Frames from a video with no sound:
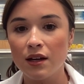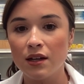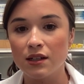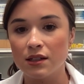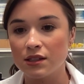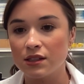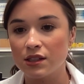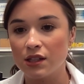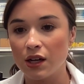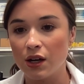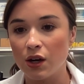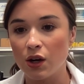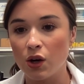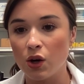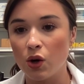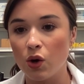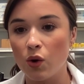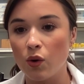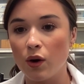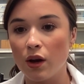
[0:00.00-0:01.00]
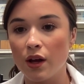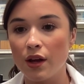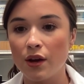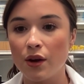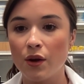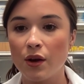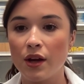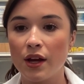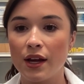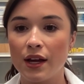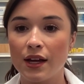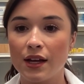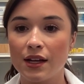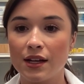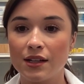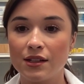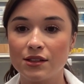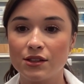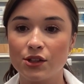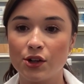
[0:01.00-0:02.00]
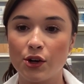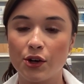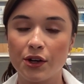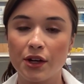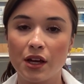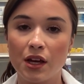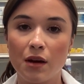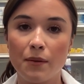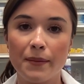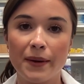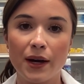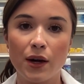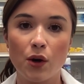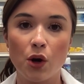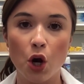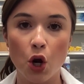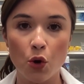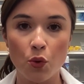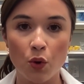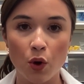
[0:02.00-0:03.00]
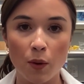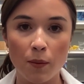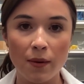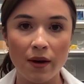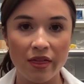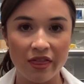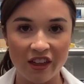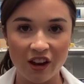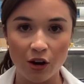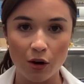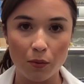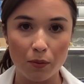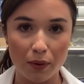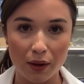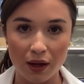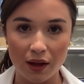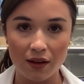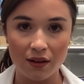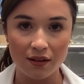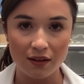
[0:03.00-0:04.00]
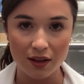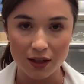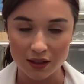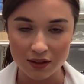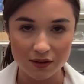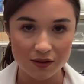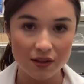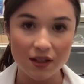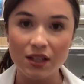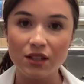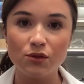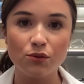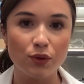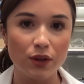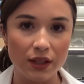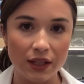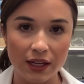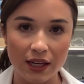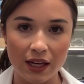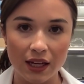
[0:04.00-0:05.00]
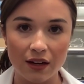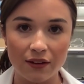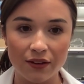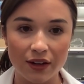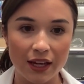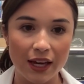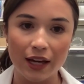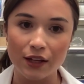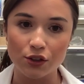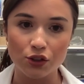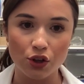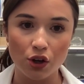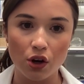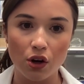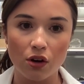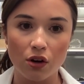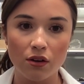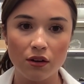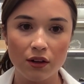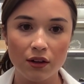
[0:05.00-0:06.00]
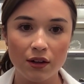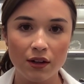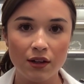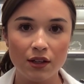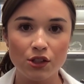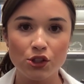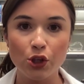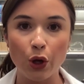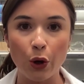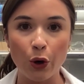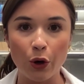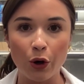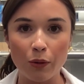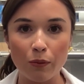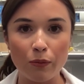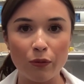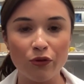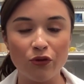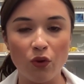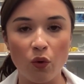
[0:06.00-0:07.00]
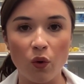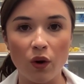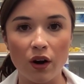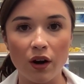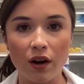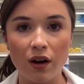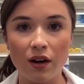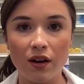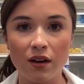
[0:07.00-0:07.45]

So talking about aromatherapy is really kind of a catch-all term for